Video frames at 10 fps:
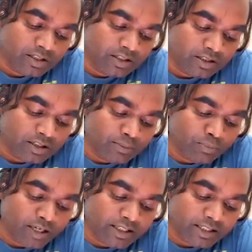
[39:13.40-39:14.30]
The
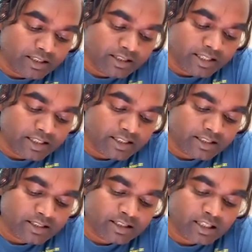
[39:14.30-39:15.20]
point on the
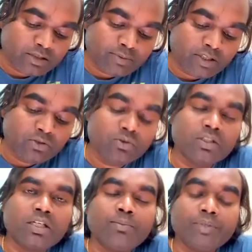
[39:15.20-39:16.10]
x-axis corresponds to the
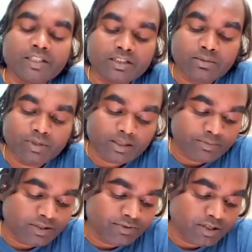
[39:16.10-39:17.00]
complex number of
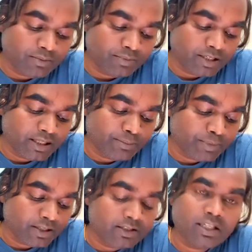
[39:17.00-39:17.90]
the form a
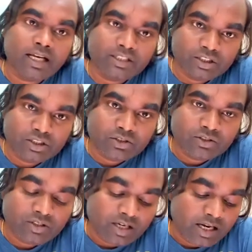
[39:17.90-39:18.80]
plus
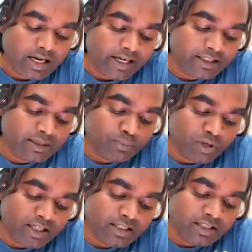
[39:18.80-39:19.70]
i0, and the
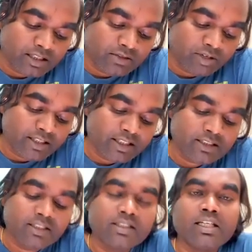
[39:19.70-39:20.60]
point on the
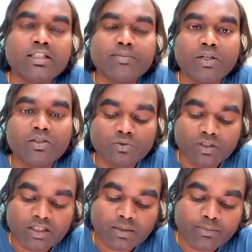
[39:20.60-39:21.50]
y-axis corresponds to
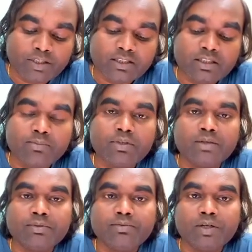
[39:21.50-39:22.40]
the complex number
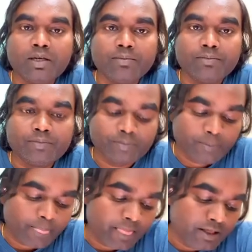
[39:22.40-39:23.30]
of the form
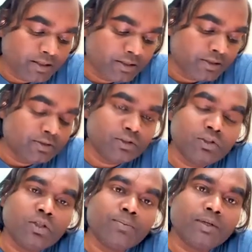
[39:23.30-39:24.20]

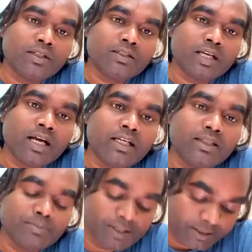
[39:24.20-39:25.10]
0 plus
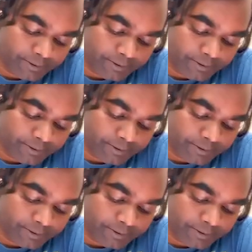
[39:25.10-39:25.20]
ib.